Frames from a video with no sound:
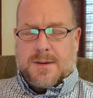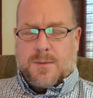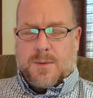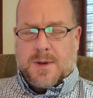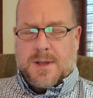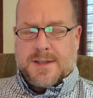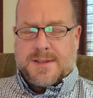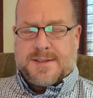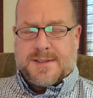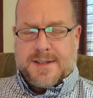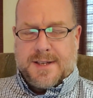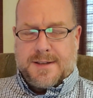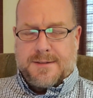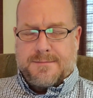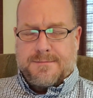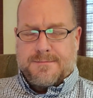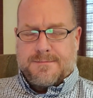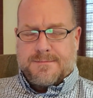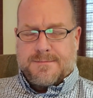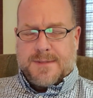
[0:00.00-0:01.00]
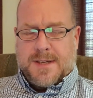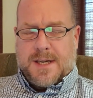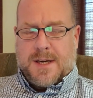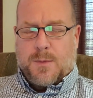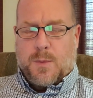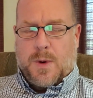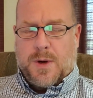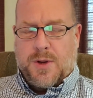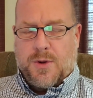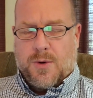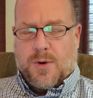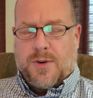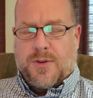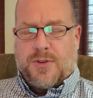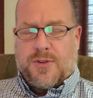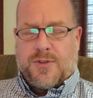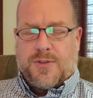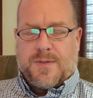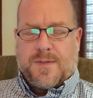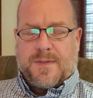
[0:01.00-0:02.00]
we're listening. We're
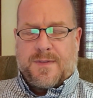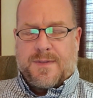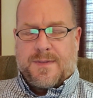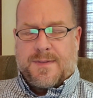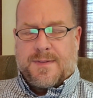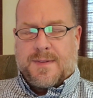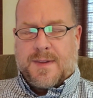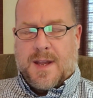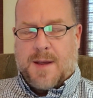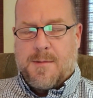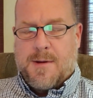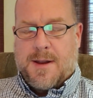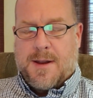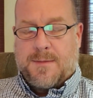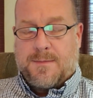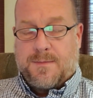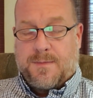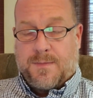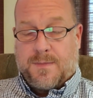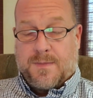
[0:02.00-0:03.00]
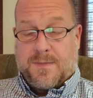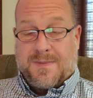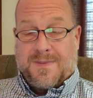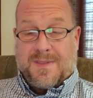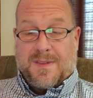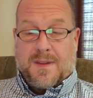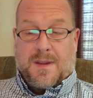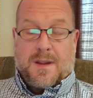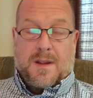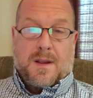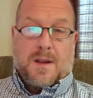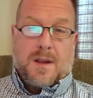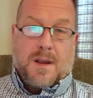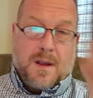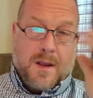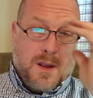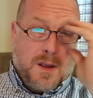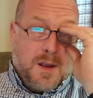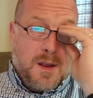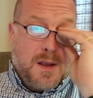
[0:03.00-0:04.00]
yours. Amen.
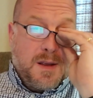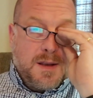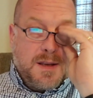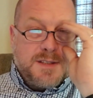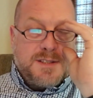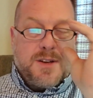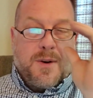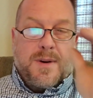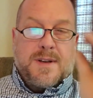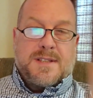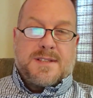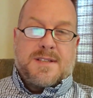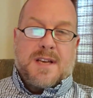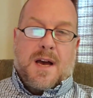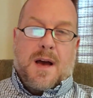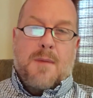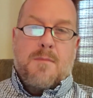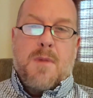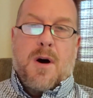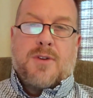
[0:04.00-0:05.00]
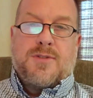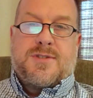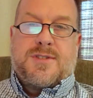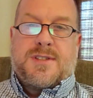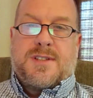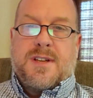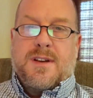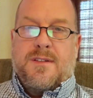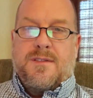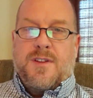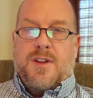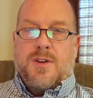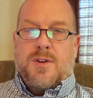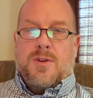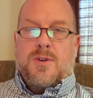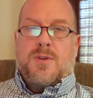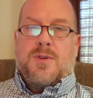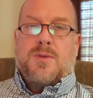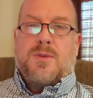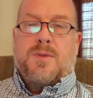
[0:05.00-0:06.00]
So as most of
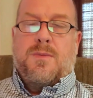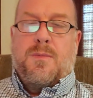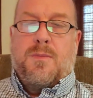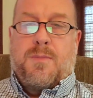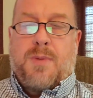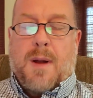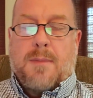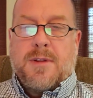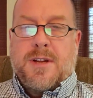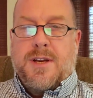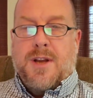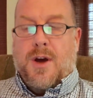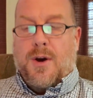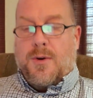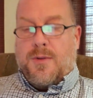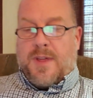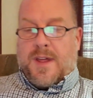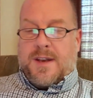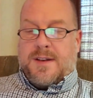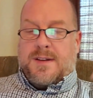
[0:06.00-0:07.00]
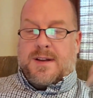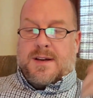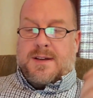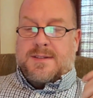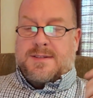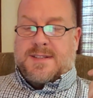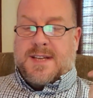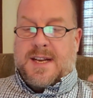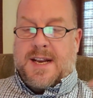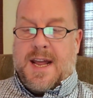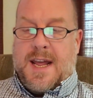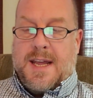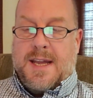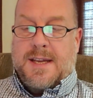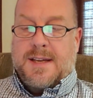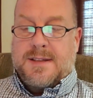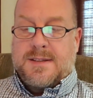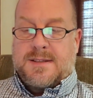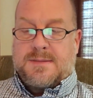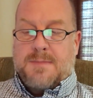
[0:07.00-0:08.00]
you probably know, that today
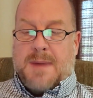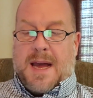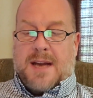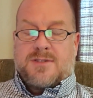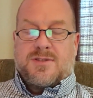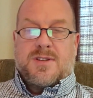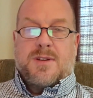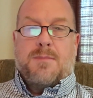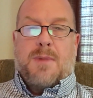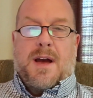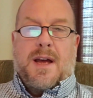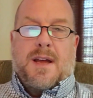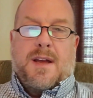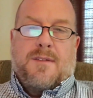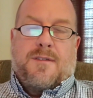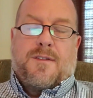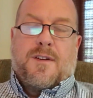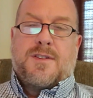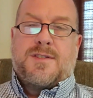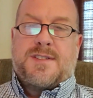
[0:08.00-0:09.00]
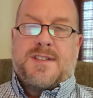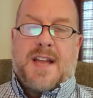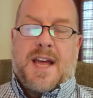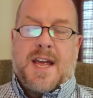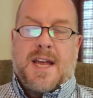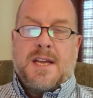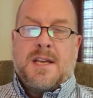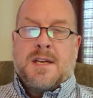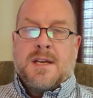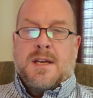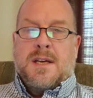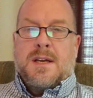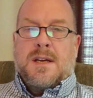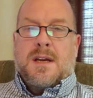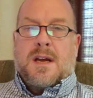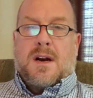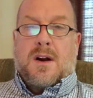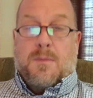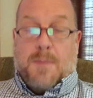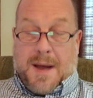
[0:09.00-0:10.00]
is actually my first day,
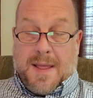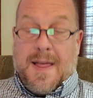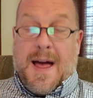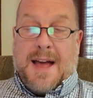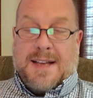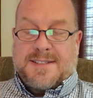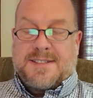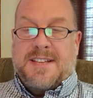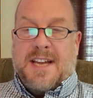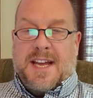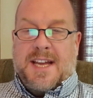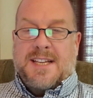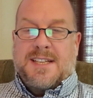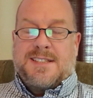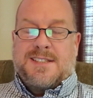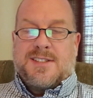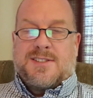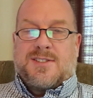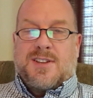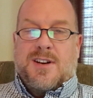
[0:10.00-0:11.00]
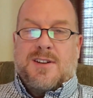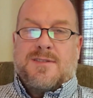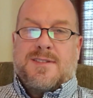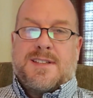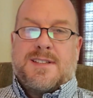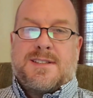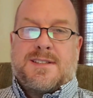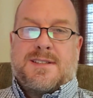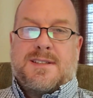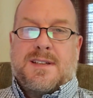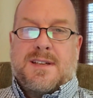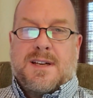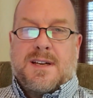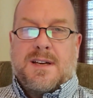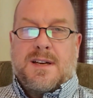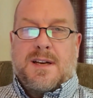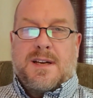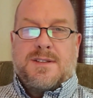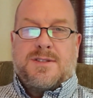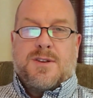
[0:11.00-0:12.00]
or my last day, to serve as
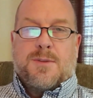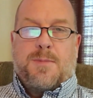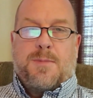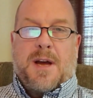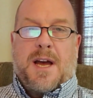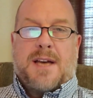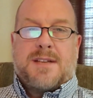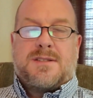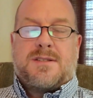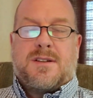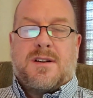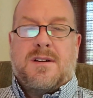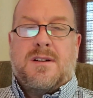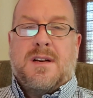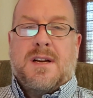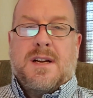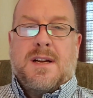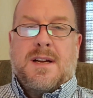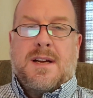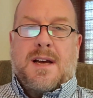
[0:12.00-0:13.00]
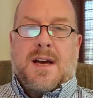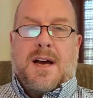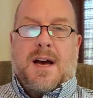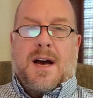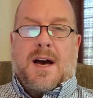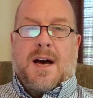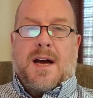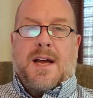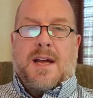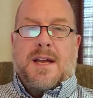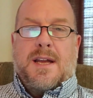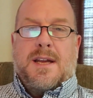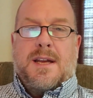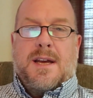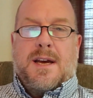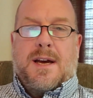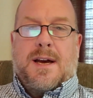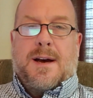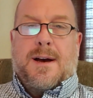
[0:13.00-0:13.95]
your pastor. I